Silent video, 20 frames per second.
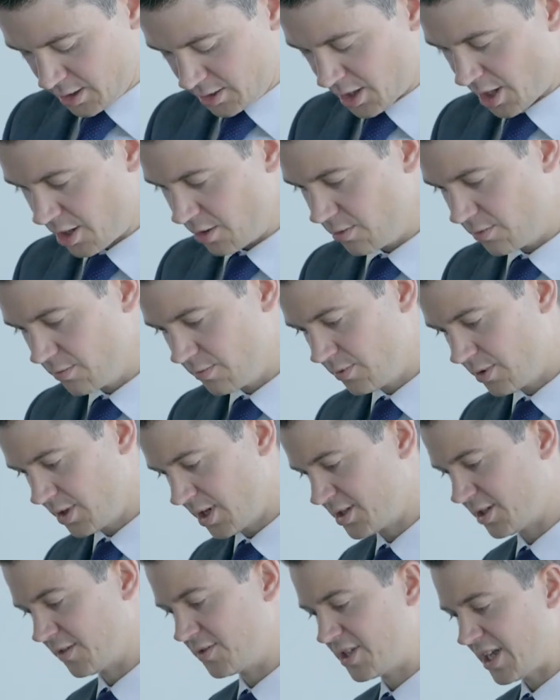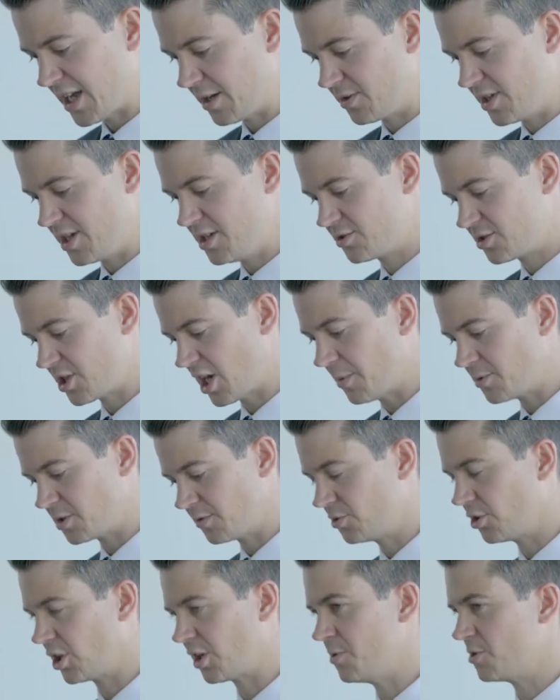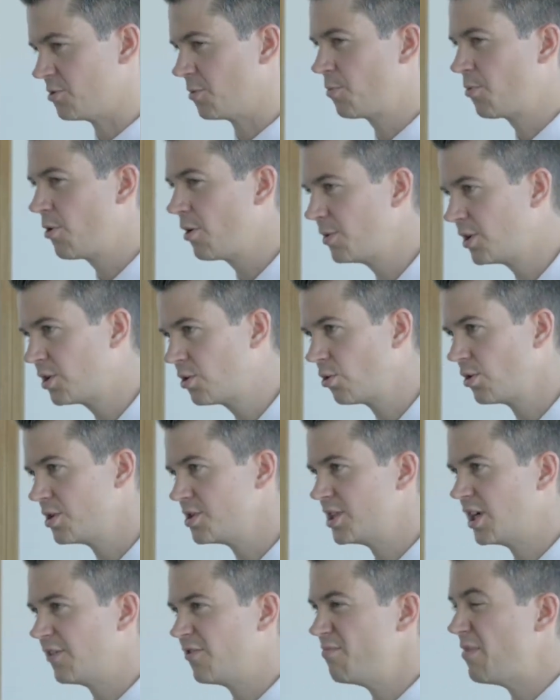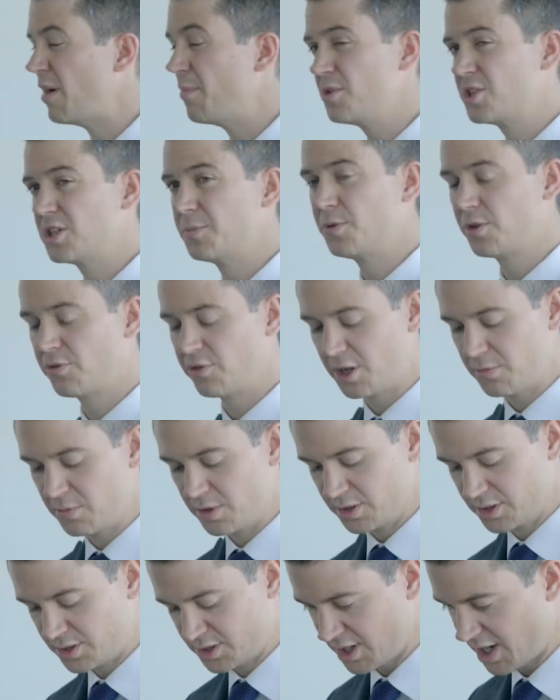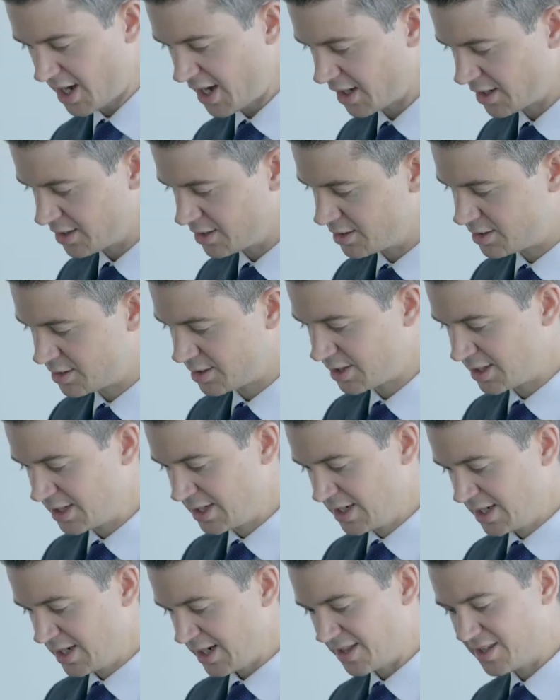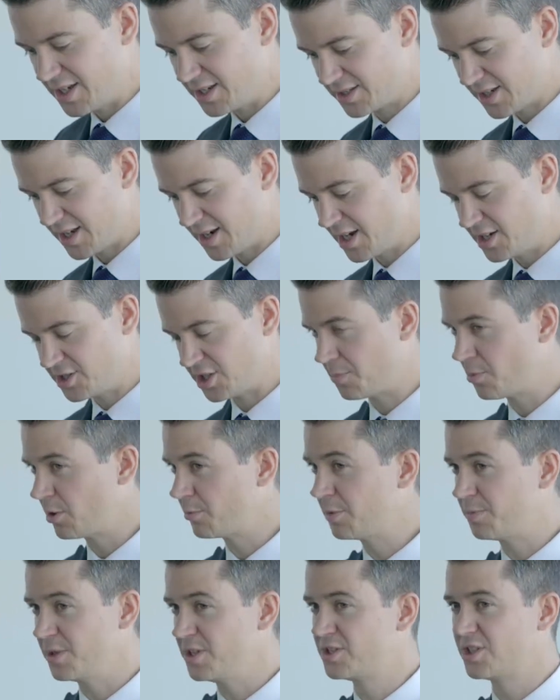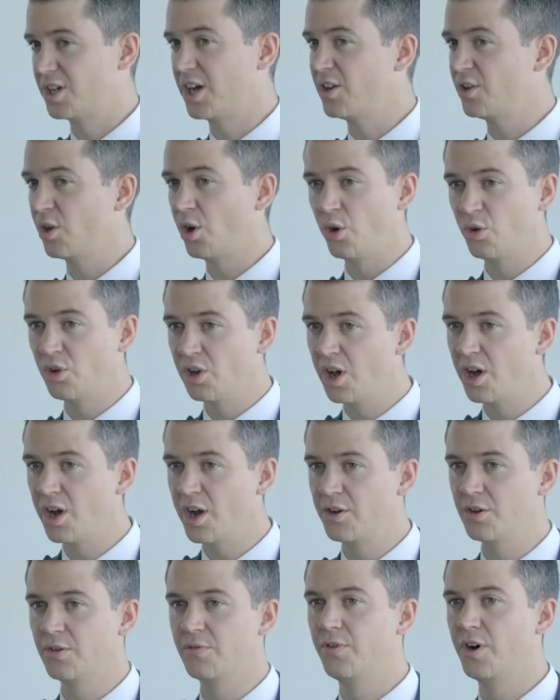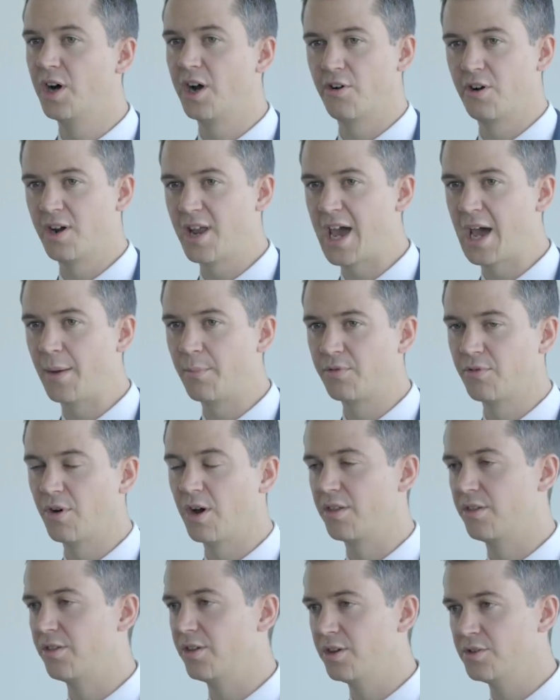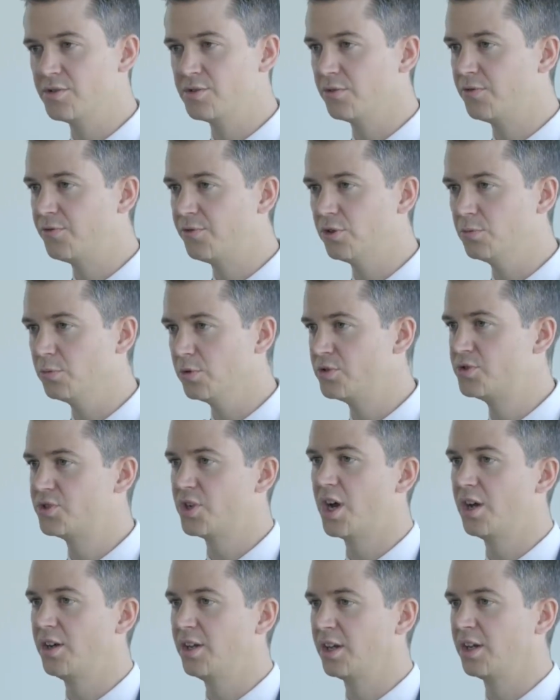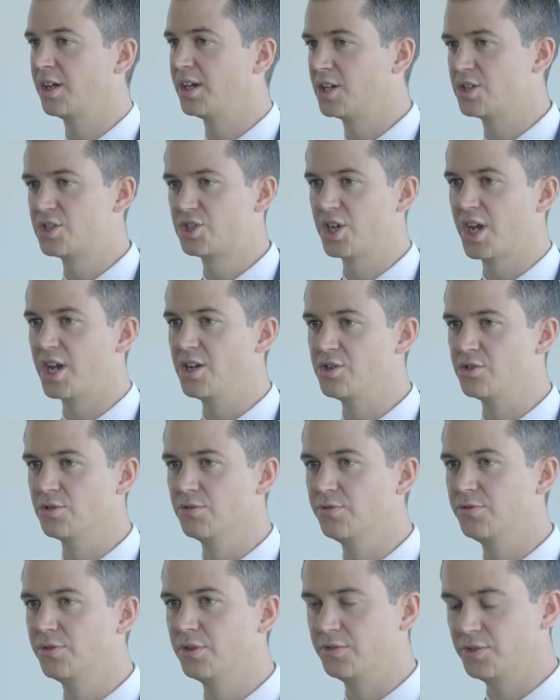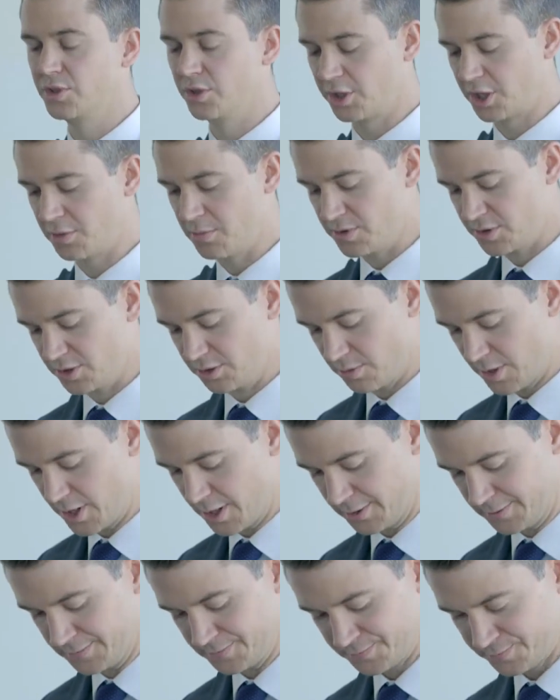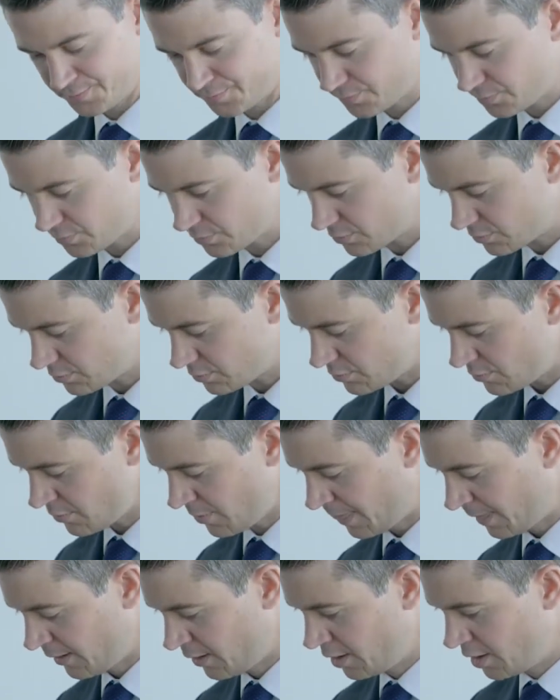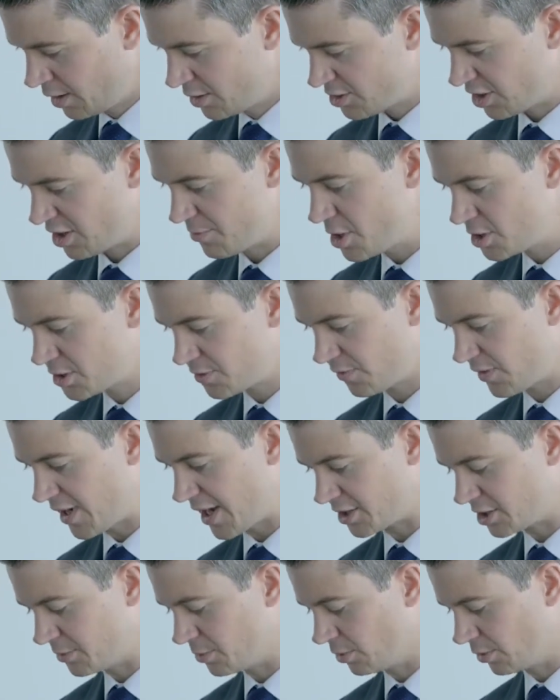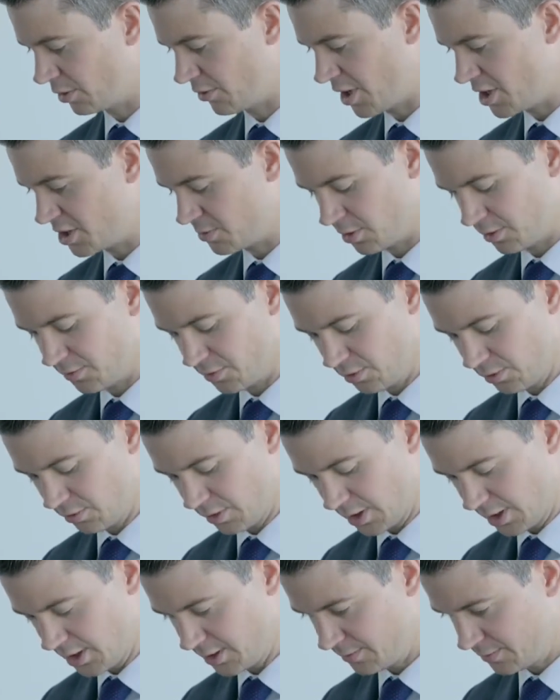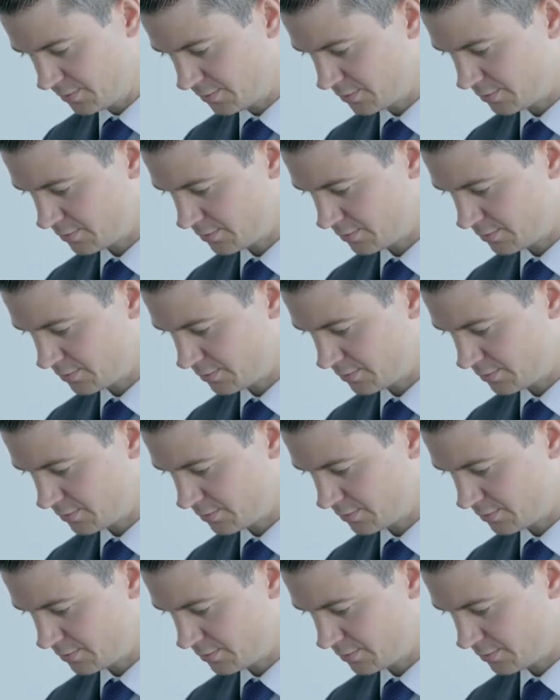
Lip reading: So, as I've said, these types of documents would probably call itself a membership agreement, and in this day and age, they'd probably be signed online or via an app rather than a sort of formal signing and exchange of documents as well. So the most flexible arrangement of all, really.